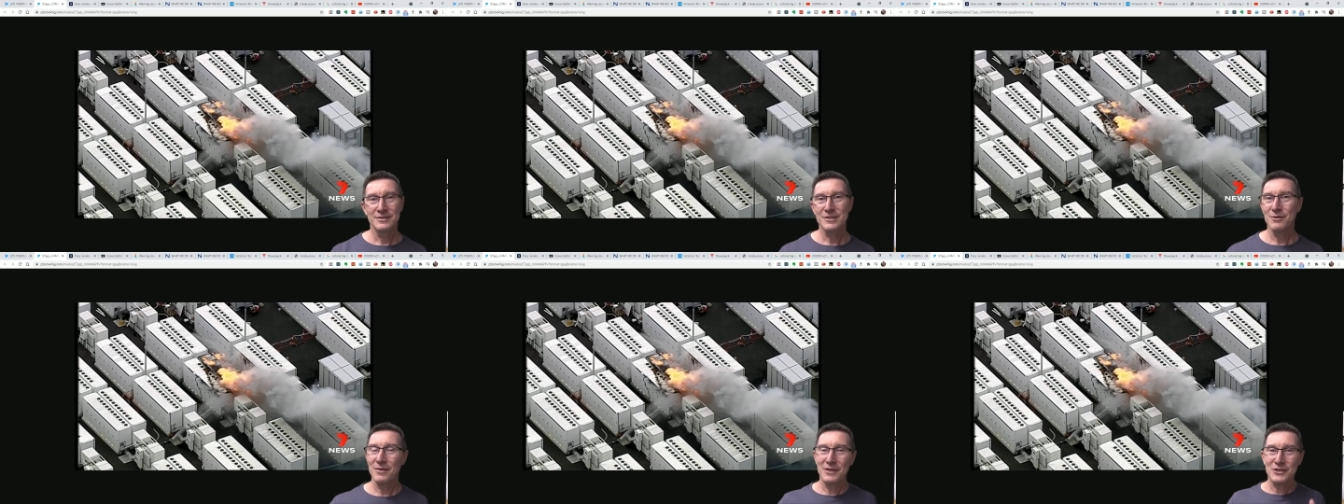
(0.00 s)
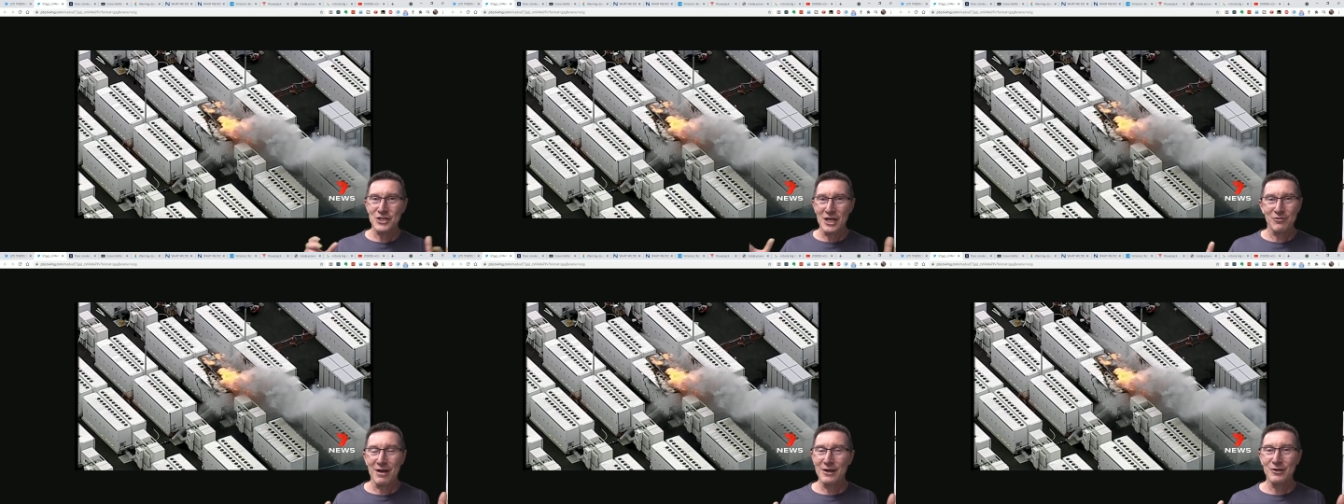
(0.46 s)
So when the
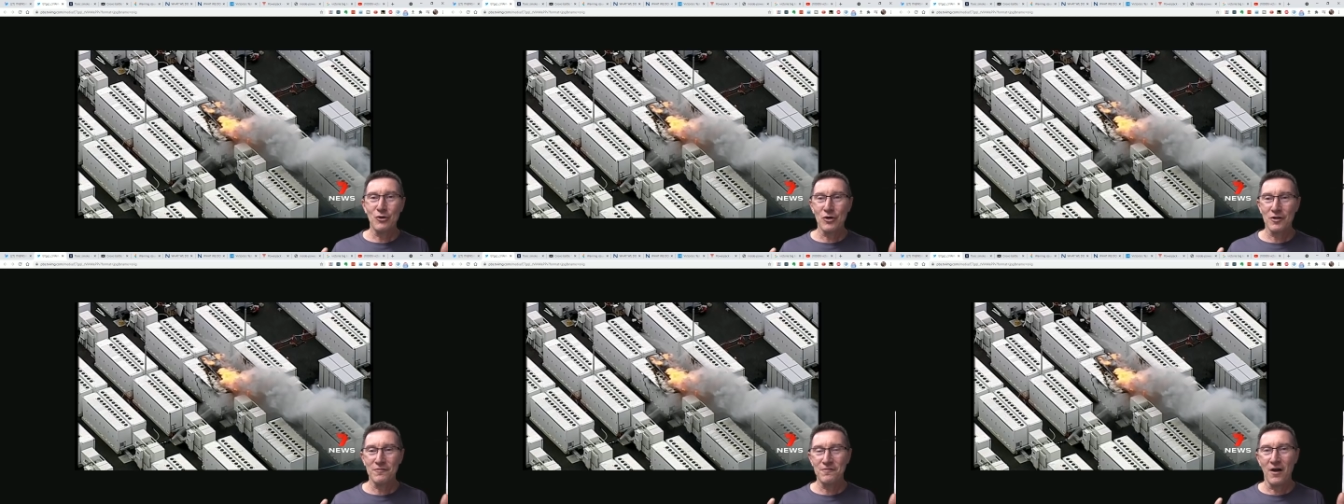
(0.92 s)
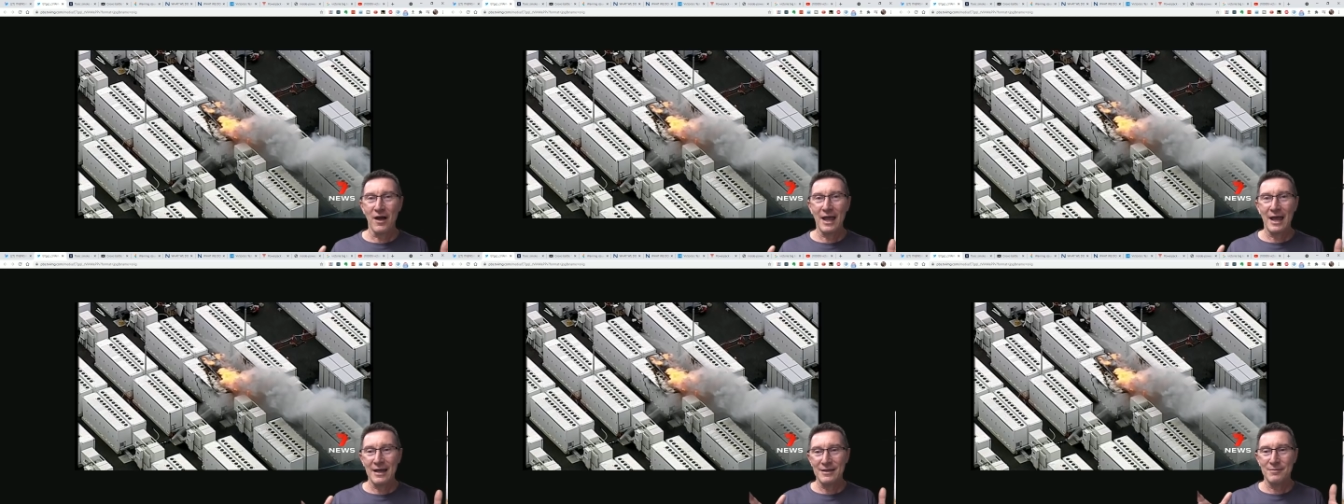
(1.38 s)
generator caught on
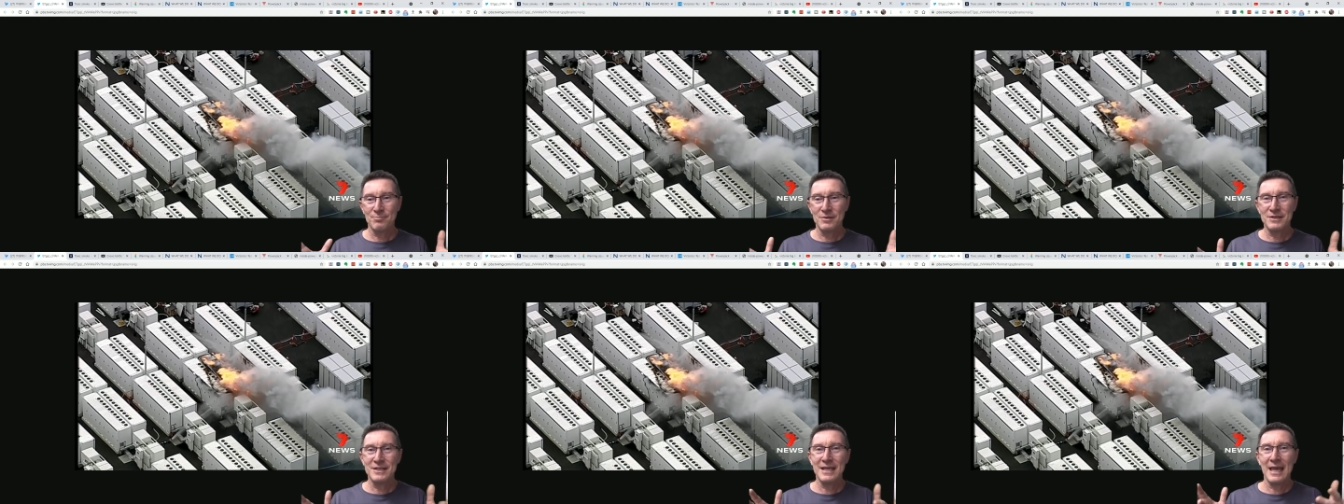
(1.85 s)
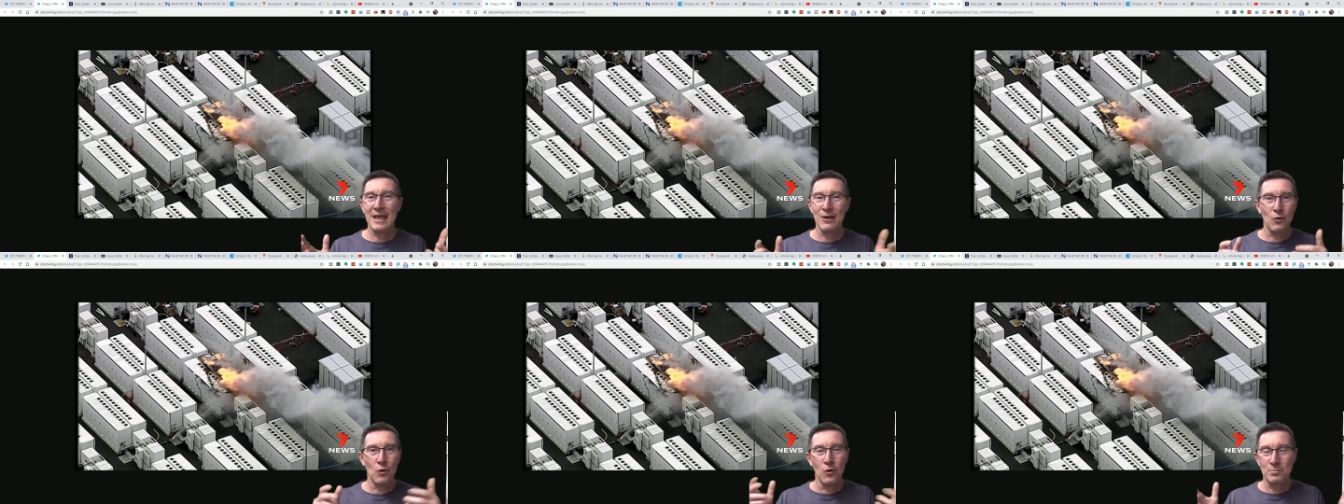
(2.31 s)
fire,
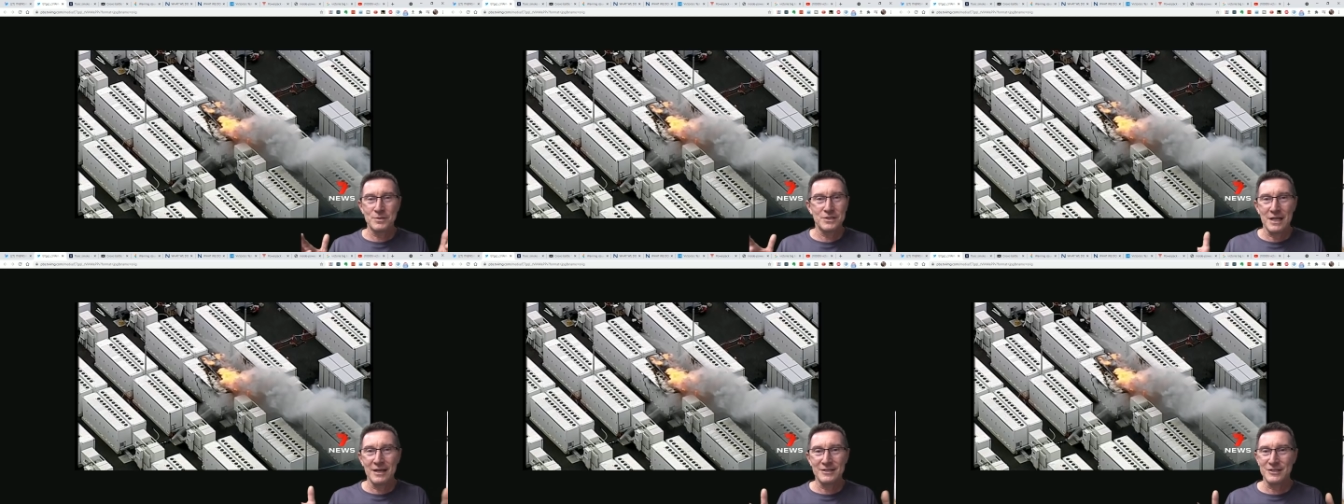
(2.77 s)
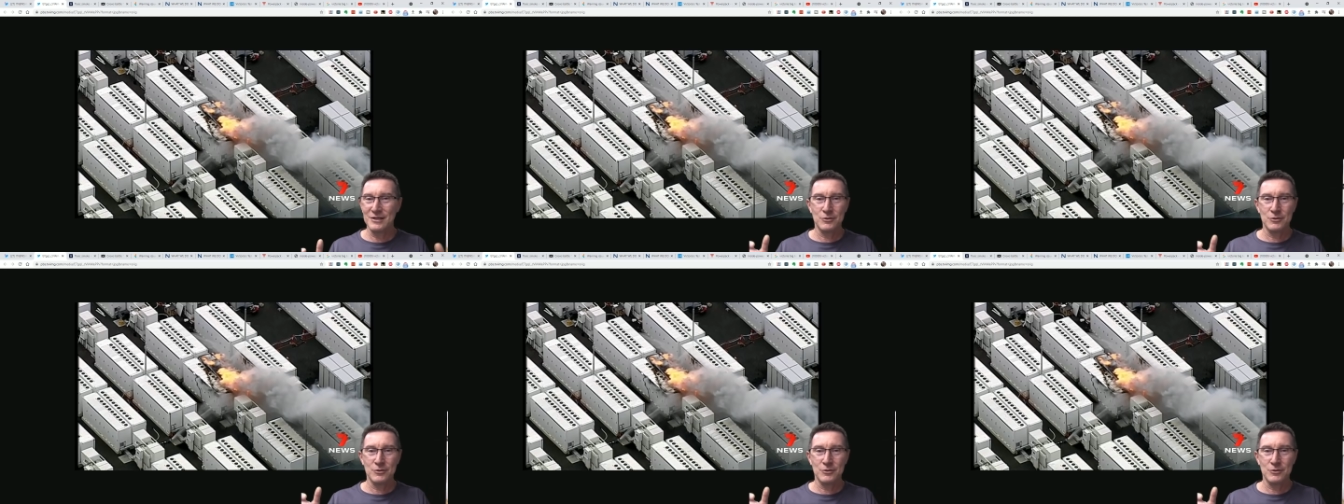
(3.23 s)
yeah, oops, it